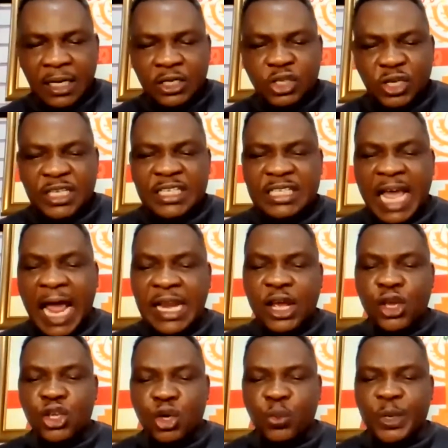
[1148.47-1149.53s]
So he said,
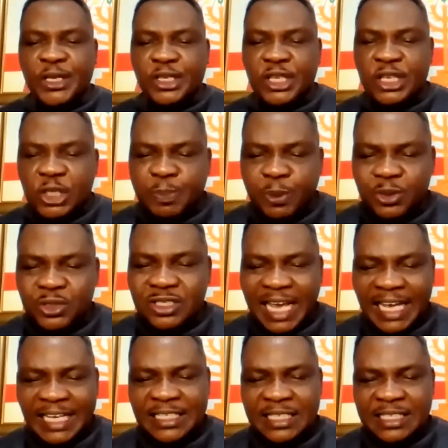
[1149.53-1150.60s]
You will
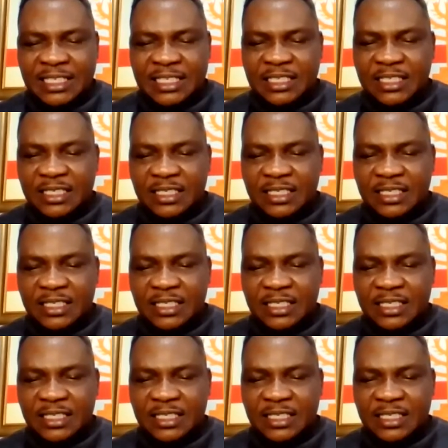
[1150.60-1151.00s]
dispossess